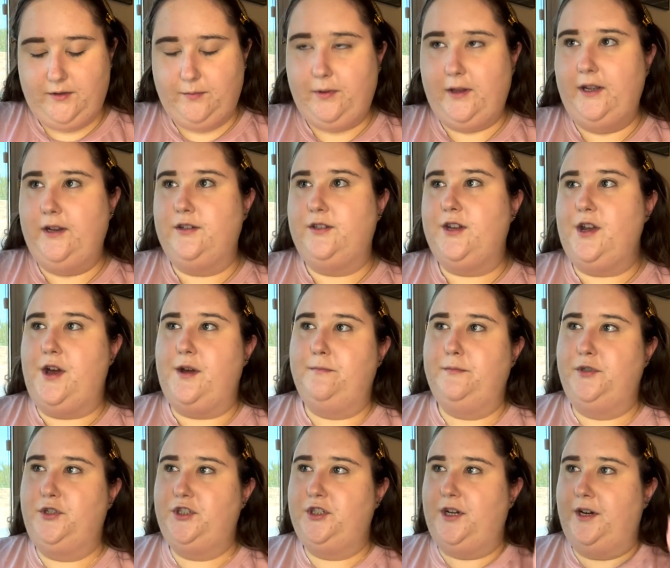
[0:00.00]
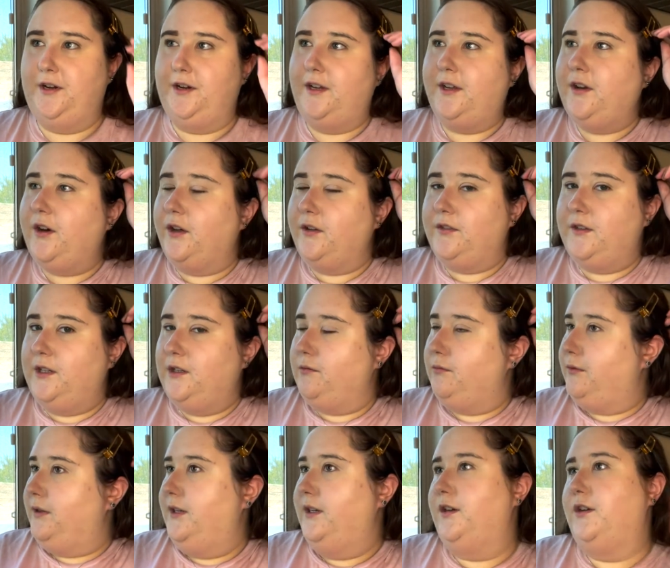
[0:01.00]
player Tom Mascheri called the
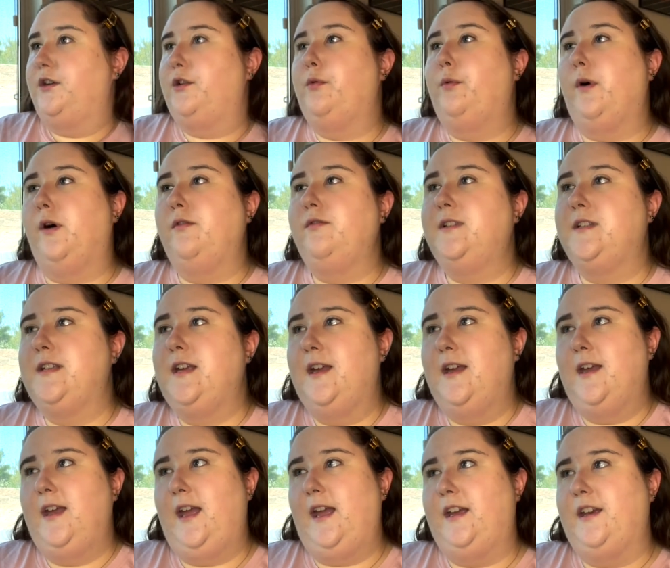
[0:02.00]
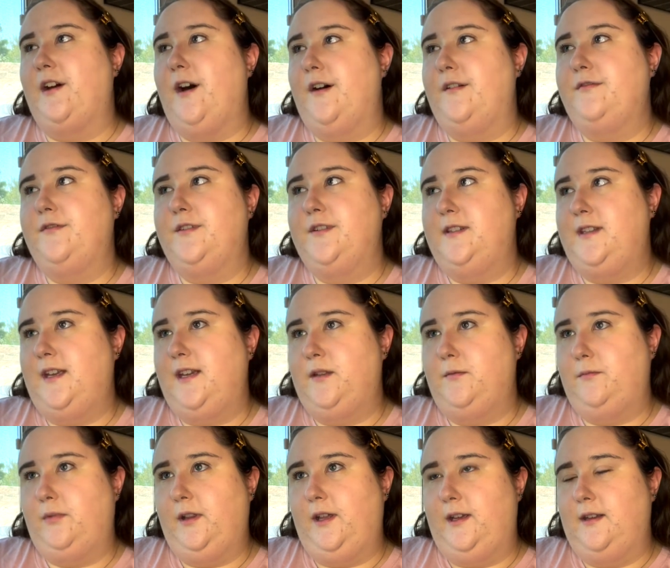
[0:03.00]
arena, quote, "a
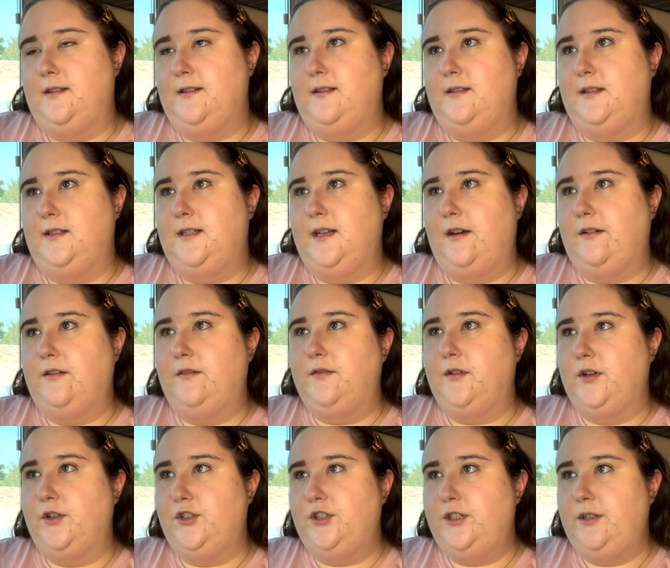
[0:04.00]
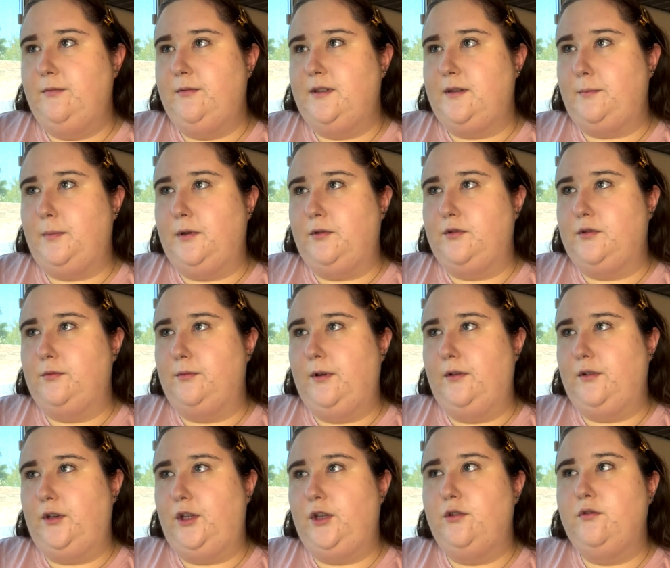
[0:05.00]
godforsaken place. The town of Hershey was built
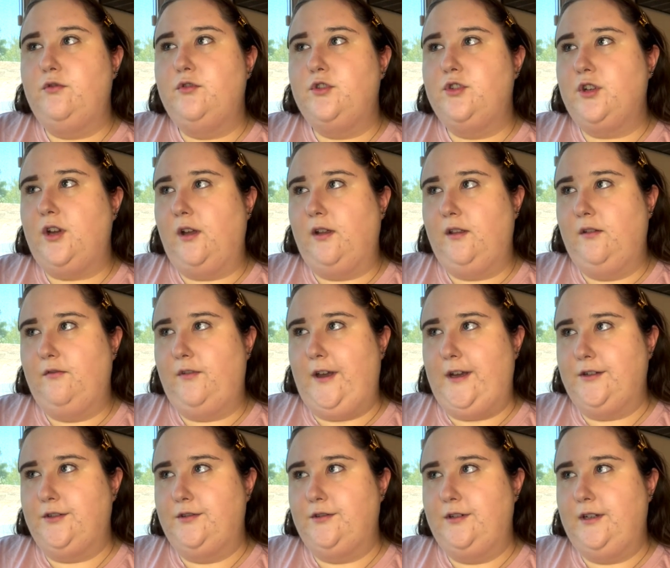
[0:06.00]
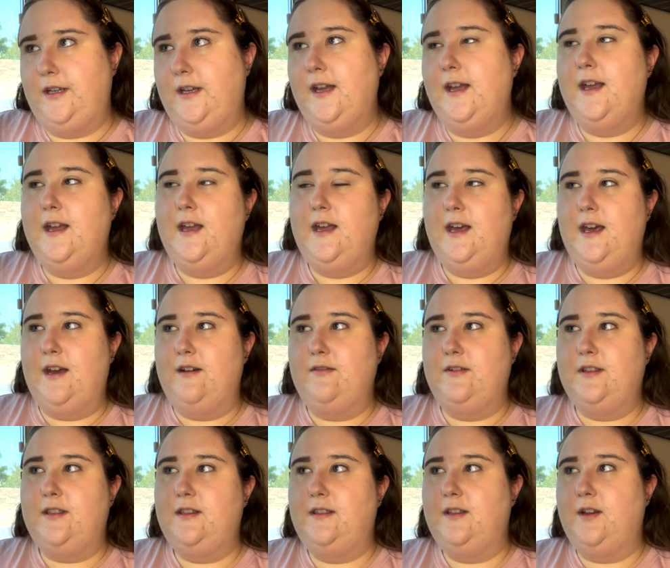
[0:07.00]
around a huge chocolate factory.
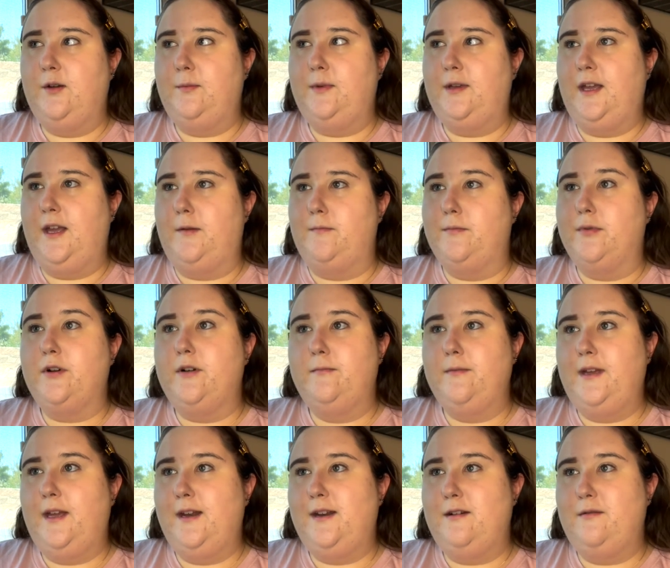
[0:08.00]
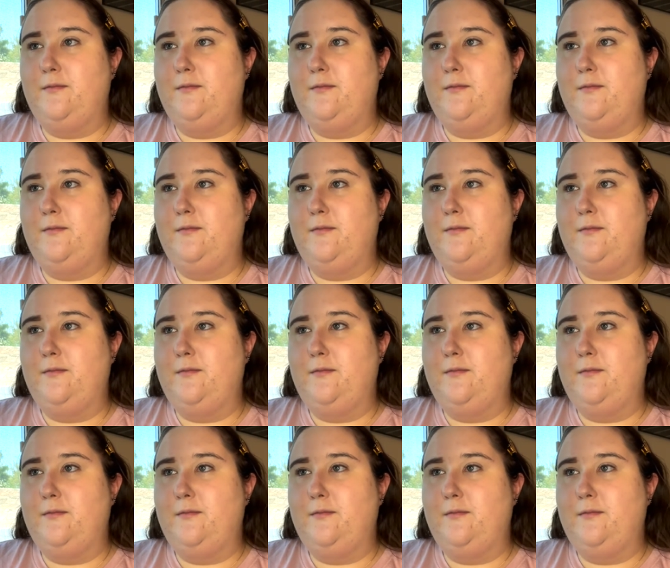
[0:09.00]
Everything there became permeated